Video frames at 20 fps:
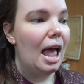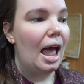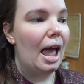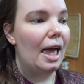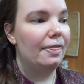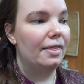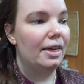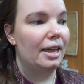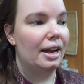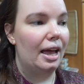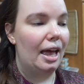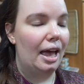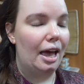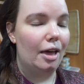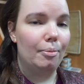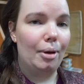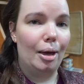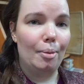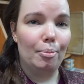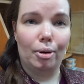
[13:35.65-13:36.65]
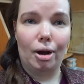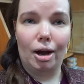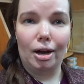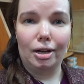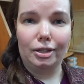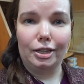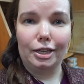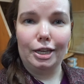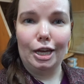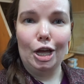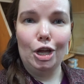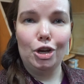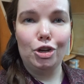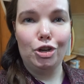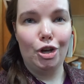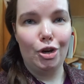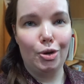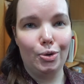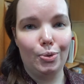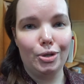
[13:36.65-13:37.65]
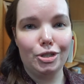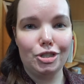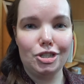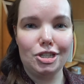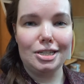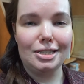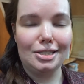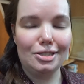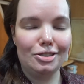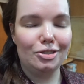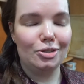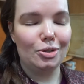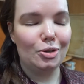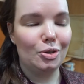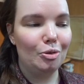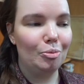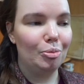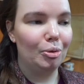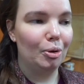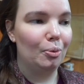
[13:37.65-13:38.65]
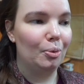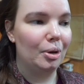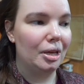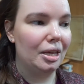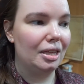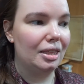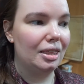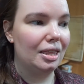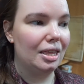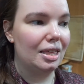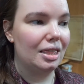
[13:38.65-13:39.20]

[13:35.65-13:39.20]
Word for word: And then I had my broccoli no cheese soup with